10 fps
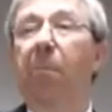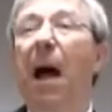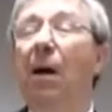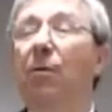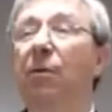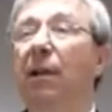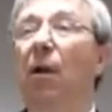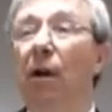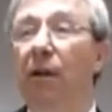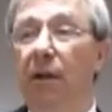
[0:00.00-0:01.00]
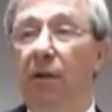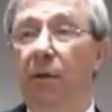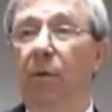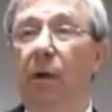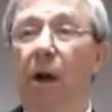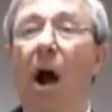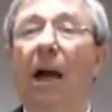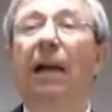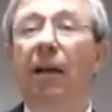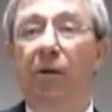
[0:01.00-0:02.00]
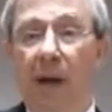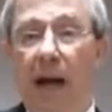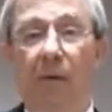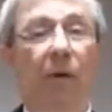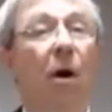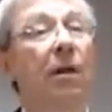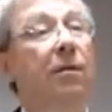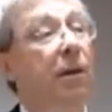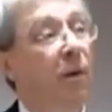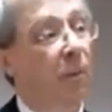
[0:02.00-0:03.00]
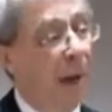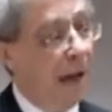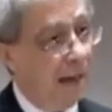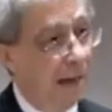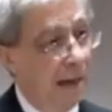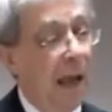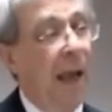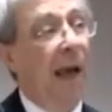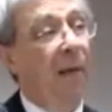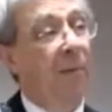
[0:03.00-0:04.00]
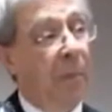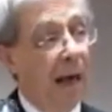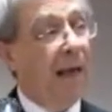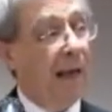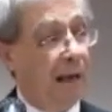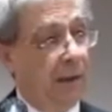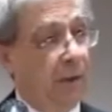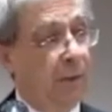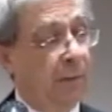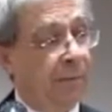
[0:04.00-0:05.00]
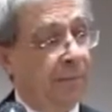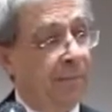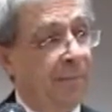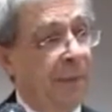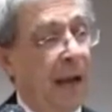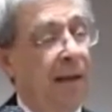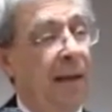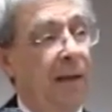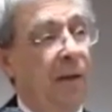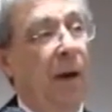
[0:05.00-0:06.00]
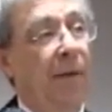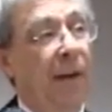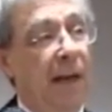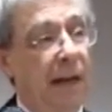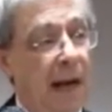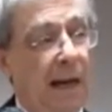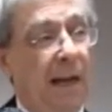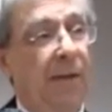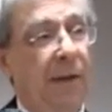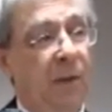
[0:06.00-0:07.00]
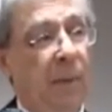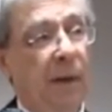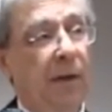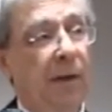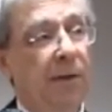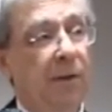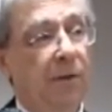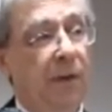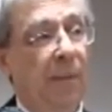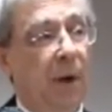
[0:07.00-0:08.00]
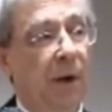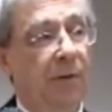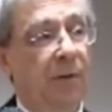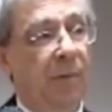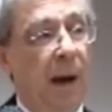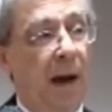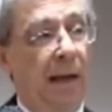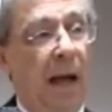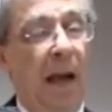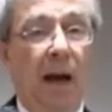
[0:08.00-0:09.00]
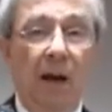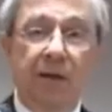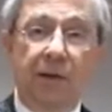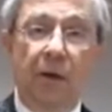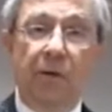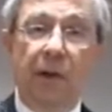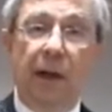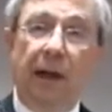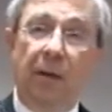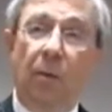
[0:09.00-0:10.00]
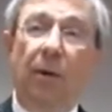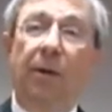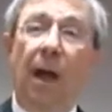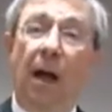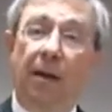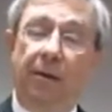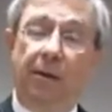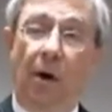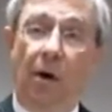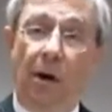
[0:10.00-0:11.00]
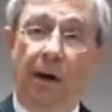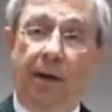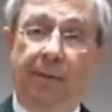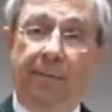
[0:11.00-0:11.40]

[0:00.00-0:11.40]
pouncing on you, knocking you down, causing you pain, and biting you, then you have a negative experience in your subconscious mind associated with dog.